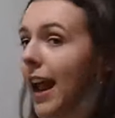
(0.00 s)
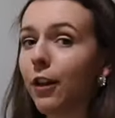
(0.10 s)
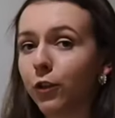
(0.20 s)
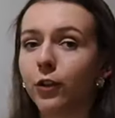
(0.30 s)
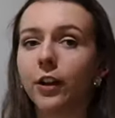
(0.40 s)

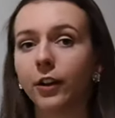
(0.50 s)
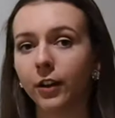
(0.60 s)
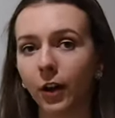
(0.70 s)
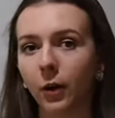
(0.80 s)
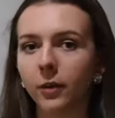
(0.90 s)
as you're
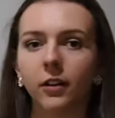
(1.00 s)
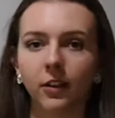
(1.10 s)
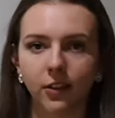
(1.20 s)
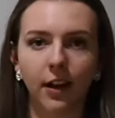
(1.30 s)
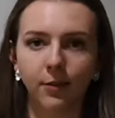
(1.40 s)
nearing go, you'll
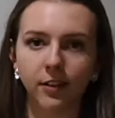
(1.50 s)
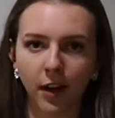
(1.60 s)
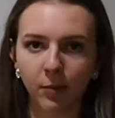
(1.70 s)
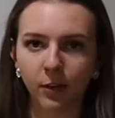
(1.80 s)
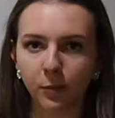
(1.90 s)
also have to
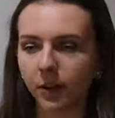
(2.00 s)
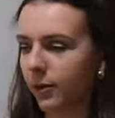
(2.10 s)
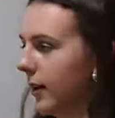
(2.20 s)
time this pretty